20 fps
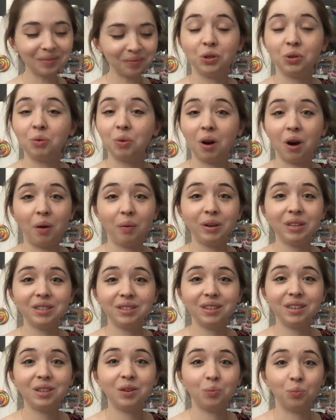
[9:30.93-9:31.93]
You always
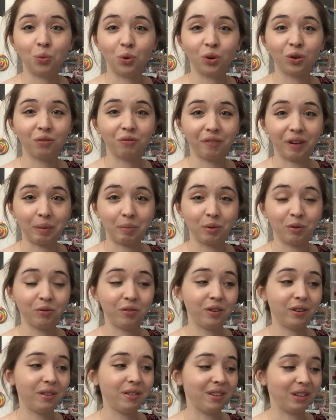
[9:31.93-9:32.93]
need more
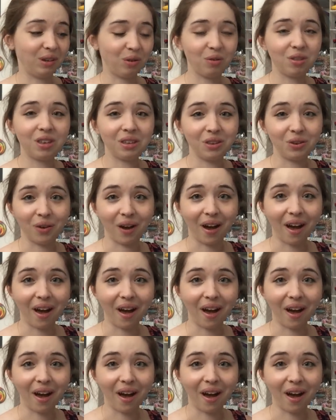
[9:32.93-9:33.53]
fiberfill than you think you